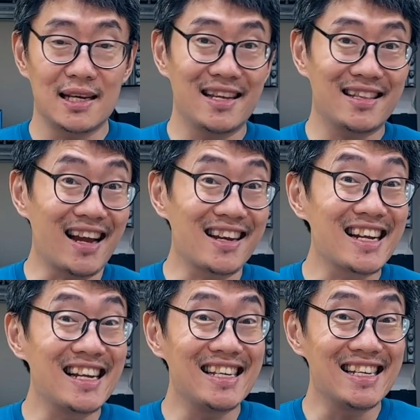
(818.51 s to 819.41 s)
it
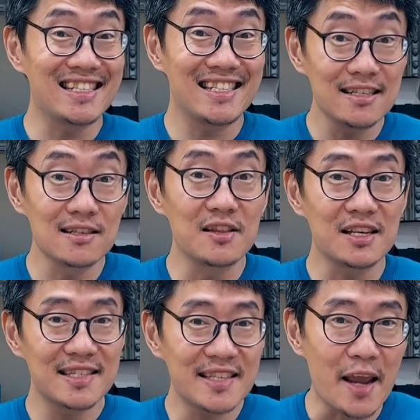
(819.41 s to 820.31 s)
technically is still the
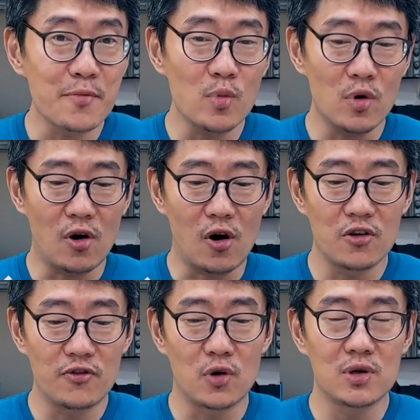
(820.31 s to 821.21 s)
same
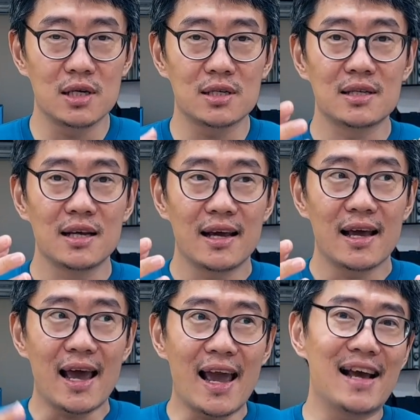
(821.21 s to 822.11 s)
autofocus
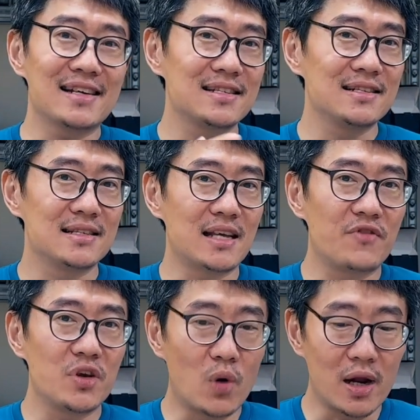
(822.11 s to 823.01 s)
as the
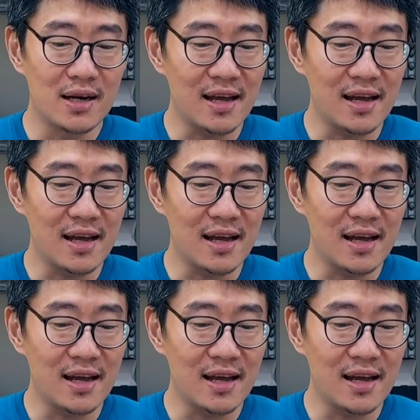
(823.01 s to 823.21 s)
ZV-1.